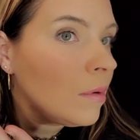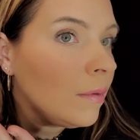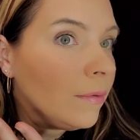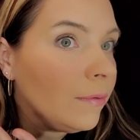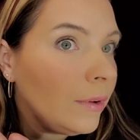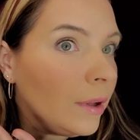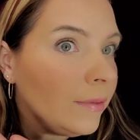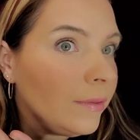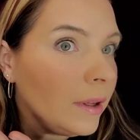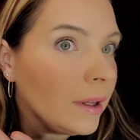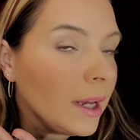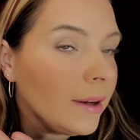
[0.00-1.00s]
Full,
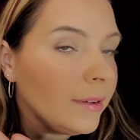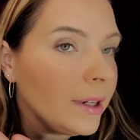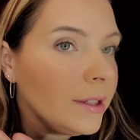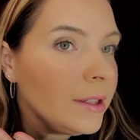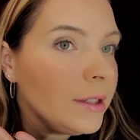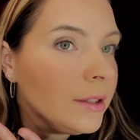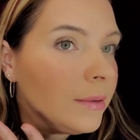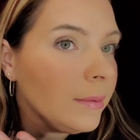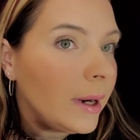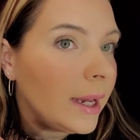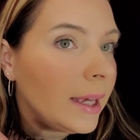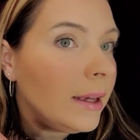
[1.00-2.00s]
full coverage,
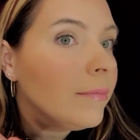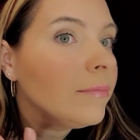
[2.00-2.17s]
right?